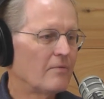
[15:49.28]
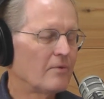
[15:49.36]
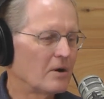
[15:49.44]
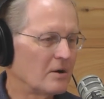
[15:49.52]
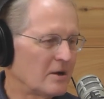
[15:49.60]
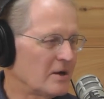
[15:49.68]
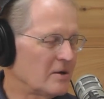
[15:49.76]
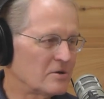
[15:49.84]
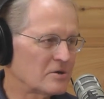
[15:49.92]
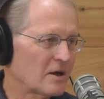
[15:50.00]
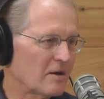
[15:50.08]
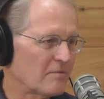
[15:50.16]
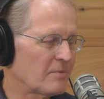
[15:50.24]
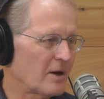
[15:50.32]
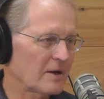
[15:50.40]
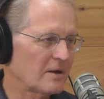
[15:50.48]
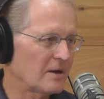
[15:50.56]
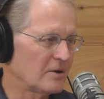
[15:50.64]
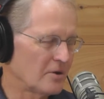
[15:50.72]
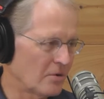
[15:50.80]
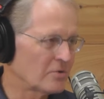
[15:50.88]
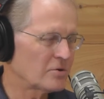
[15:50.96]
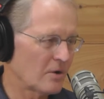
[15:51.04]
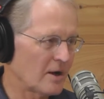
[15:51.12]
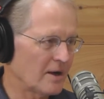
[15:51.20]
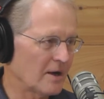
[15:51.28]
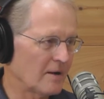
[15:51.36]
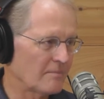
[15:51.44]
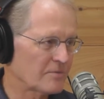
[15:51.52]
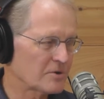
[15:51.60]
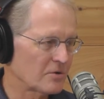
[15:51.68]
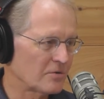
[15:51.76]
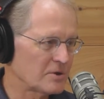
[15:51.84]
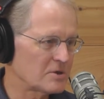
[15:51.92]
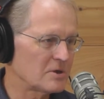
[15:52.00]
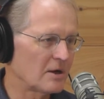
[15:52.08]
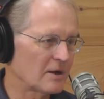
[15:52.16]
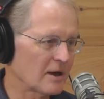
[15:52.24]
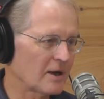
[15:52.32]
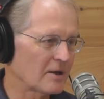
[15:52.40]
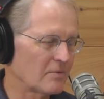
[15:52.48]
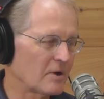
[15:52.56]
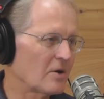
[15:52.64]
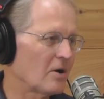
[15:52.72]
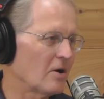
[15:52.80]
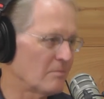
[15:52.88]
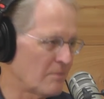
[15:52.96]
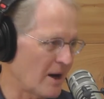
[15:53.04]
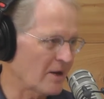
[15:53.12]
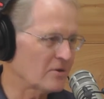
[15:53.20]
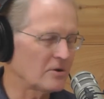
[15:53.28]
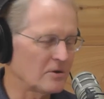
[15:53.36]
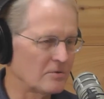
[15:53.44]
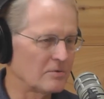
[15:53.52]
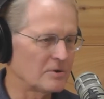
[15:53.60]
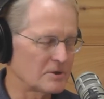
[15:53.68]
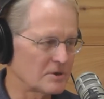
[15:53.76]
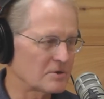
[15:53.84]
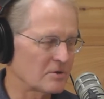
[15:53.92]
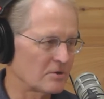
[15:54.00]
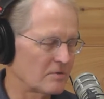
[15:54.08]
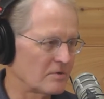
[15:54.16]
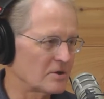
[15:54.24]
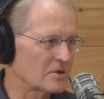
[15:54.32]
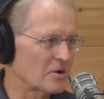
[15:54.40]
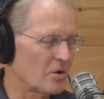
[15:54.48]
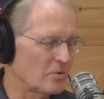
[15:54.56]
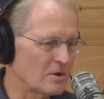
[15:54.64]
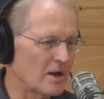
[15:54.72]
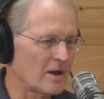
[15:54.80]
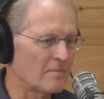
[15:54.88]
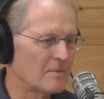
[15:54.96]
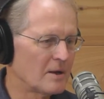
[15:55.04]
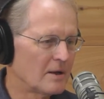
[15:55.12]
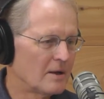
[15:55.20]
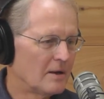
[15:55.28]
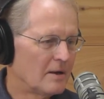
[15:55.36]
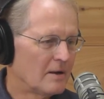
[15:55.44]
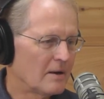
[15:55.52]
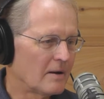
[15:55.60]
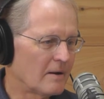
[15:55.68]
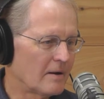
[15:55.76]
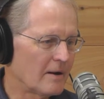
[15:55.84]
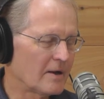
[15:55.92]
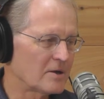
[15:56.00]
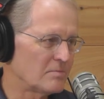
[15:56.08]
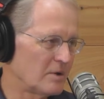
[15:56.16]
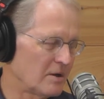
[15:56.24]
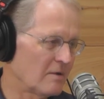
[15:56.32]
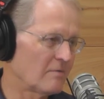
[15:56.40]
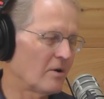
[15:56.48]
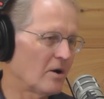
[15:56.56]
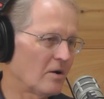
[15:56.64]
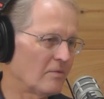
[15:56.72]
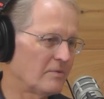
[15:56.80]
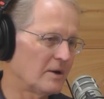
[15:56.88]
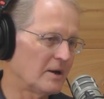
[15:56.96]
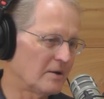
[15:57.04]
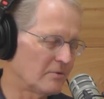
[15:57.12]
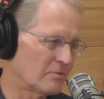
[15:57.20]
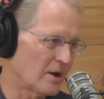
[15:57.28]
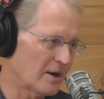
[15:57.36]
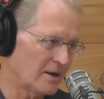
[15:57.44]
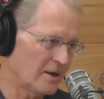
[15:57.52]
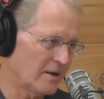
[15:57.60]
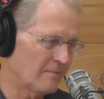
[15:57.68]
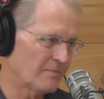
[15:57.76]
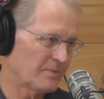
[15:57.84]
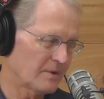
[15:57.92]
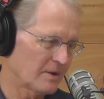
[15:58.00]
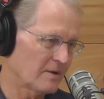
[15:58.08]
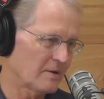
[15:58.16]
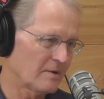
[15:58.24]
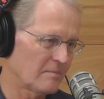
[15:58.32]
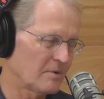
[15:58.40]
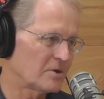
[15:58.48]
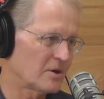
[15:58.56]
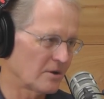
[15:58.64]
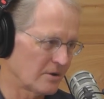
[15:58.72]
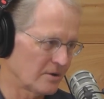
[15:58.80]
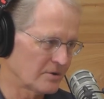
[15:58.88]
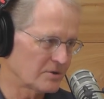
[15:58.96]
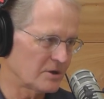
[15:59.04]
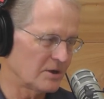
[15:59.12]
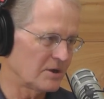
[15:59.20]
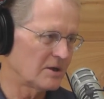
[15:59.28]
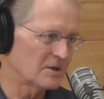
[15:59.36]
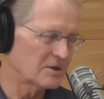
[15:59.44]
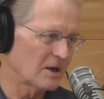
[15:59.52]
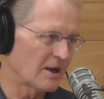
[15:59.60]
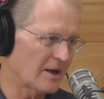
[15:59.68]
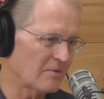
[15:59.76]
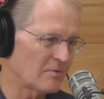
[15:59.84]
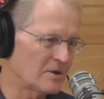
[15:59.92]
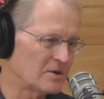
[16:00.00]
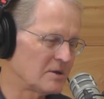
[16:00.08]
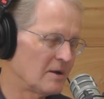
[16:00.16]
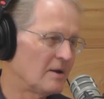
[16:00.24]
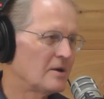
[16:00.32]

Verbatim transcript: Their leaders have practically no training. So, this young guy that we call Matthew, which is sort of his code name, uh, has been involved in writing uh, materials in his language,